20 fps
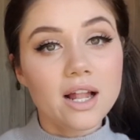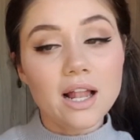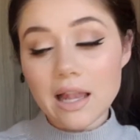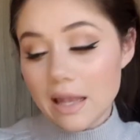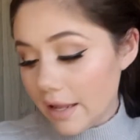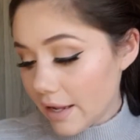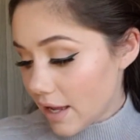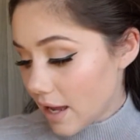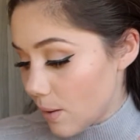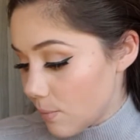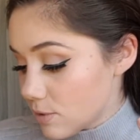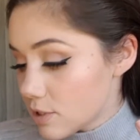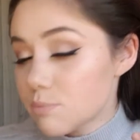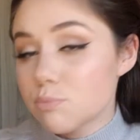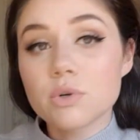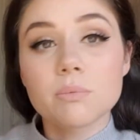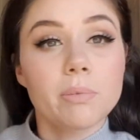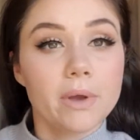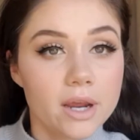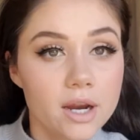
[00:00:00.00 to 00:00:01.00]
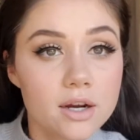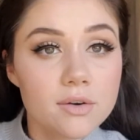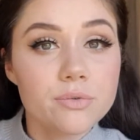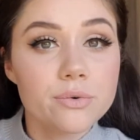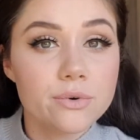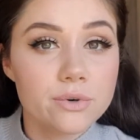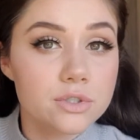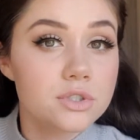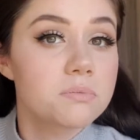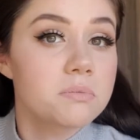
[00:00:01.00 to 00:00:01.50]
Like, I was prepared
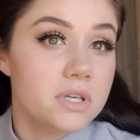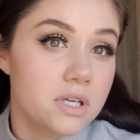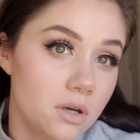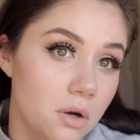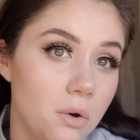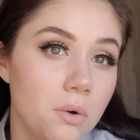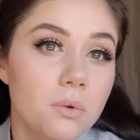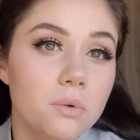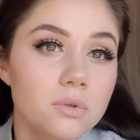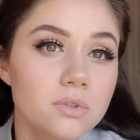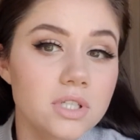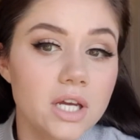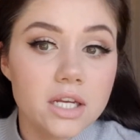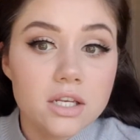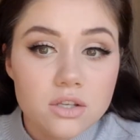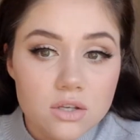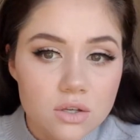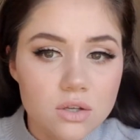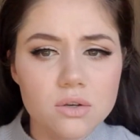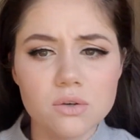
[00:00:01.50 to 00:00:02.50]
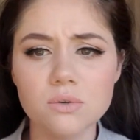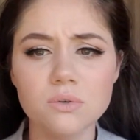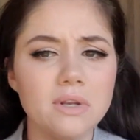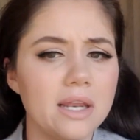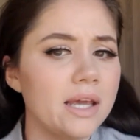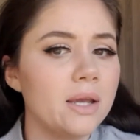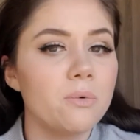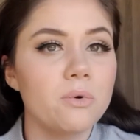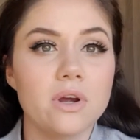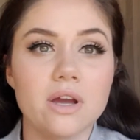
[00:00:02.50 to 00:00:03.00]
for it to be cold. I knew,
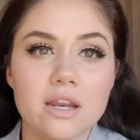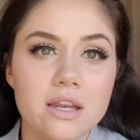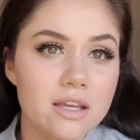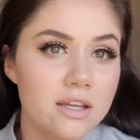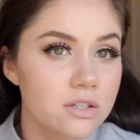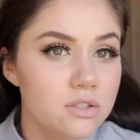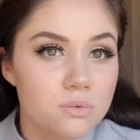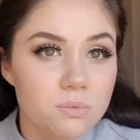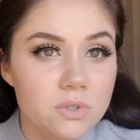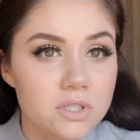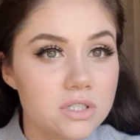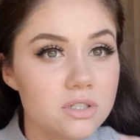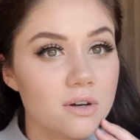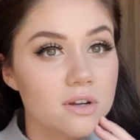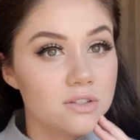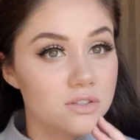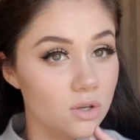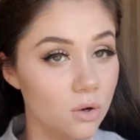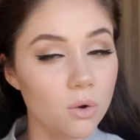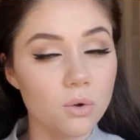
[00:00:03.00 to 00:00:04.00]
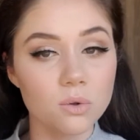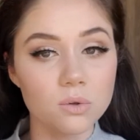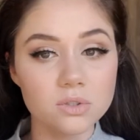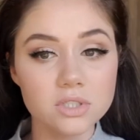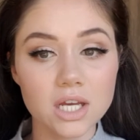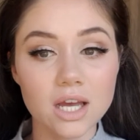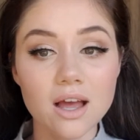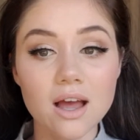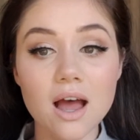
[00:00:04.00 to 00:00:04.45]
like, we're heading into winter, it's cold.